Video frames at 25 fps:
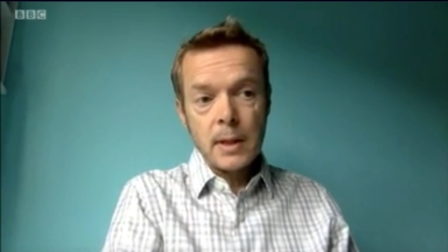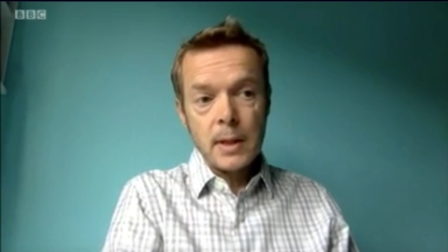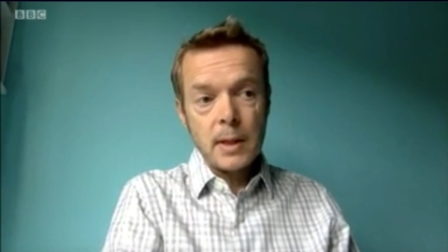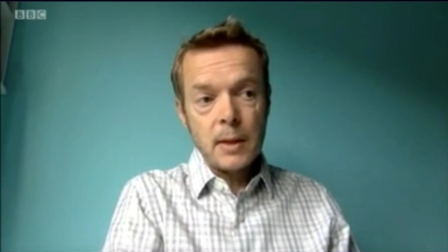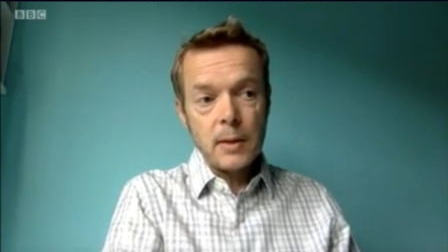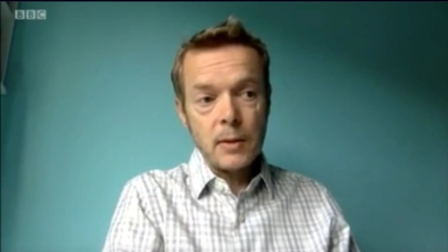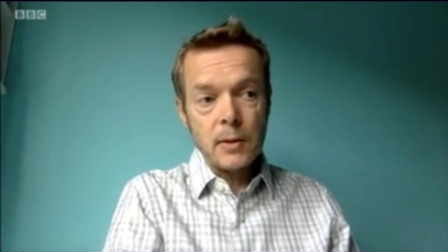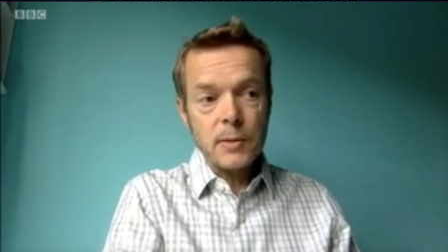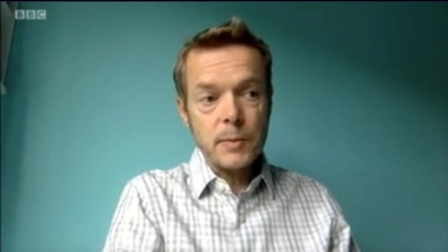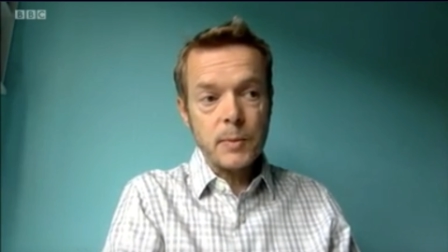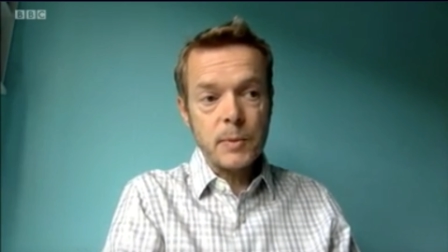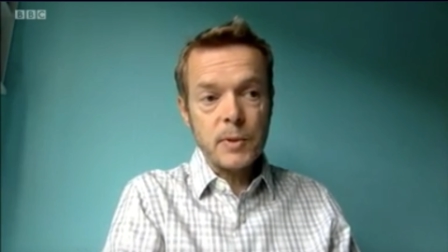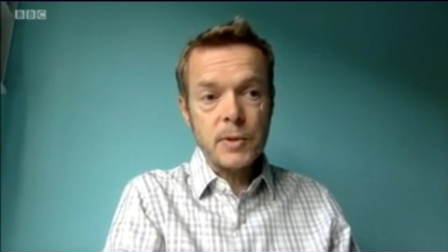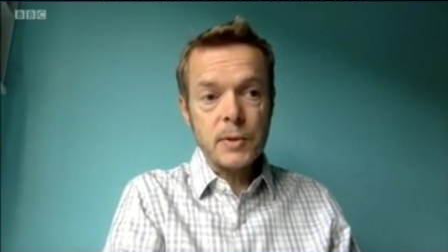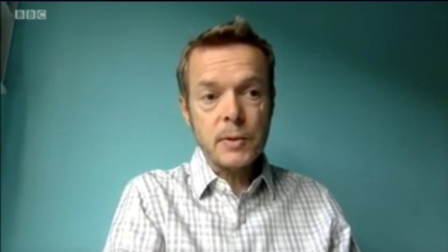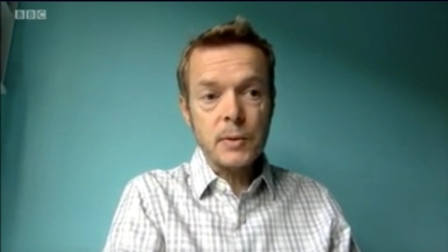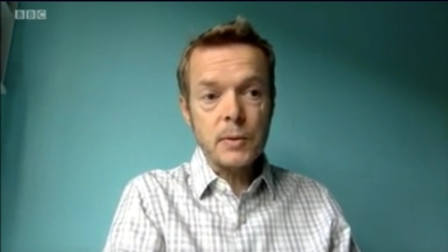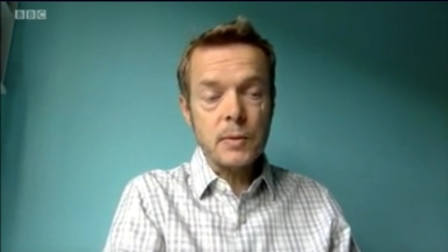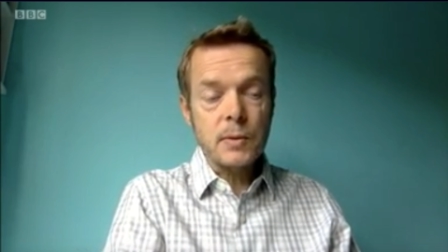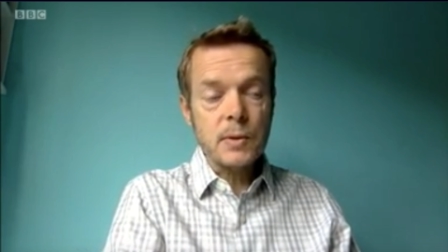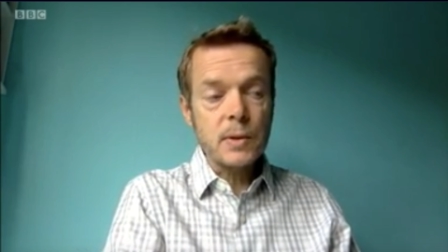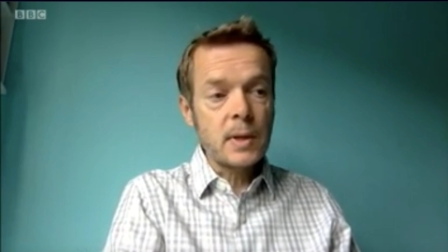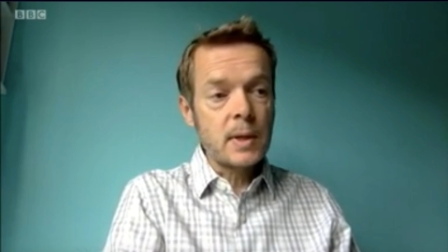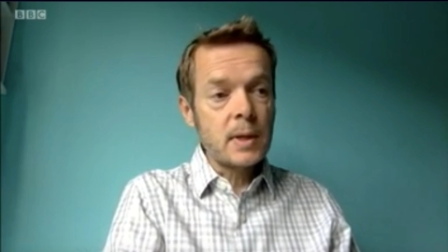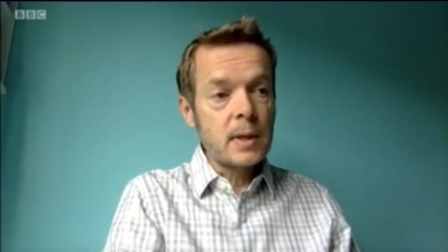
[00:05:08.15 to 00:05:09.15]
in
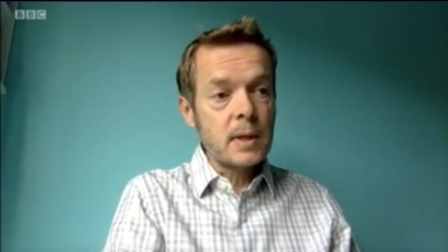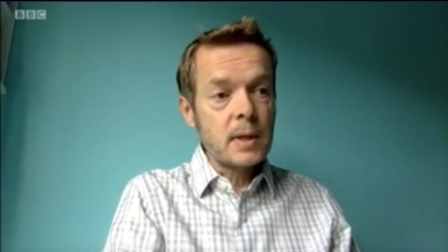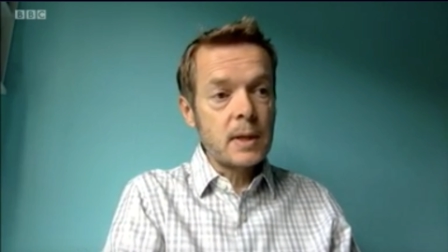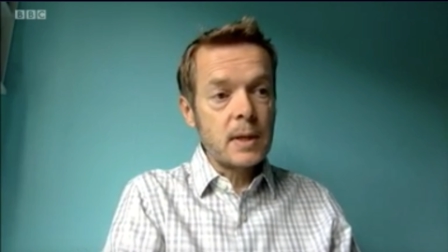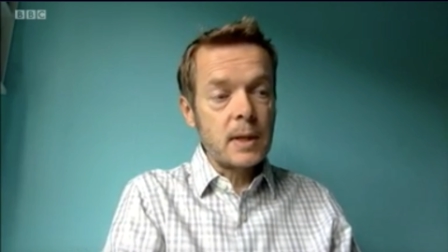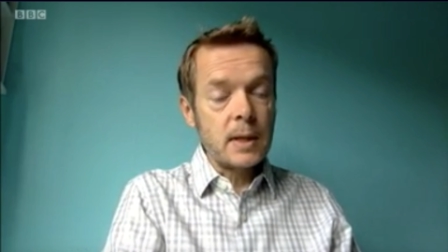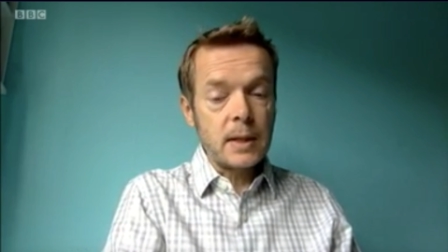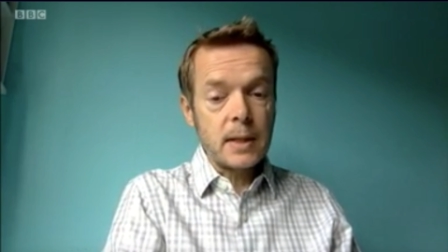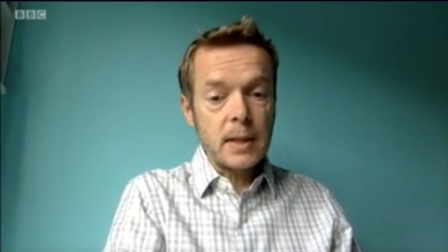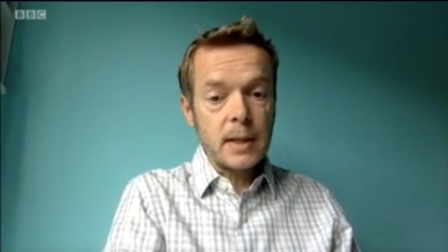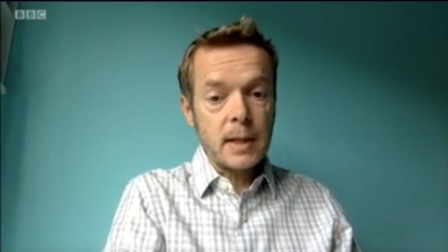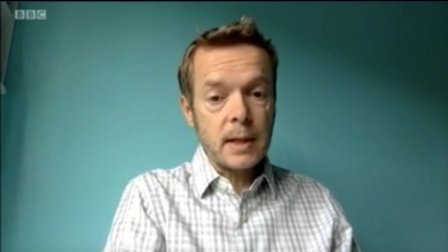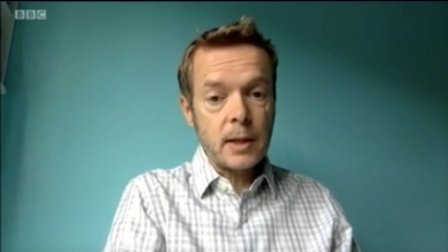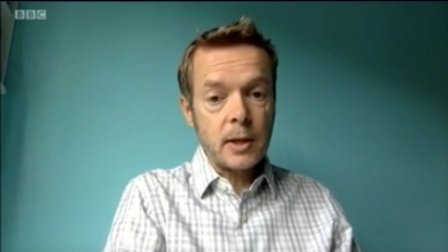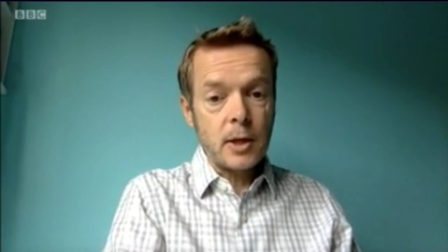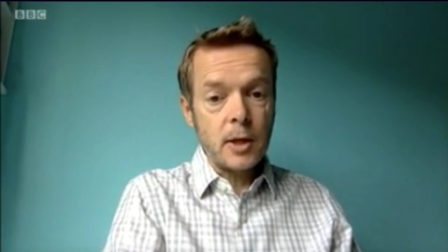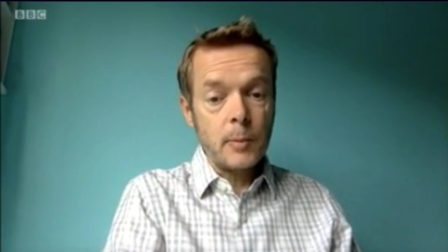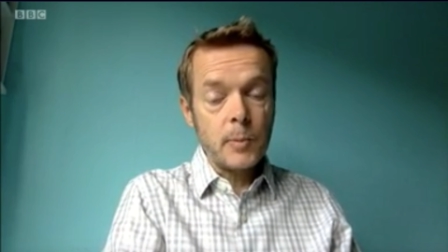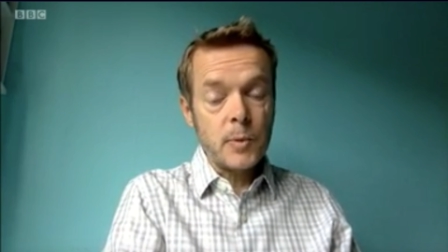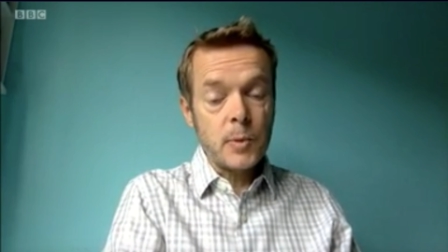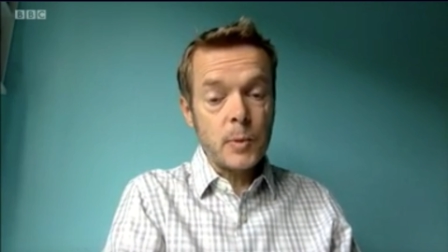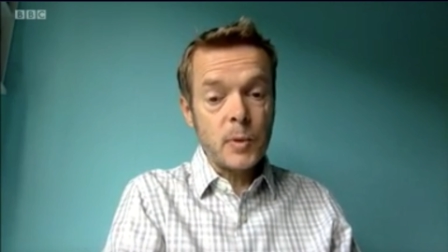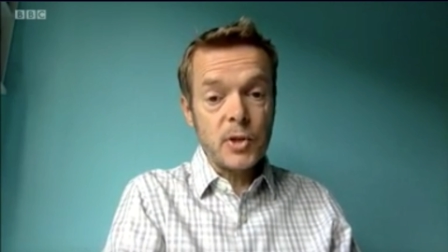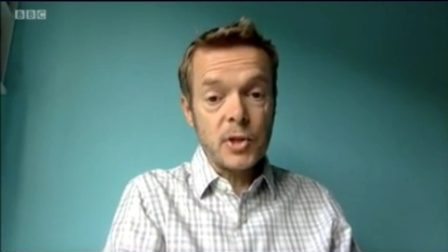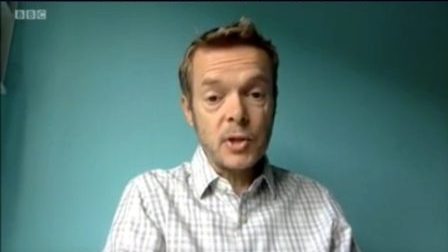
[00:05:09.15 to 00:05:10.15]
hospitals and care homes,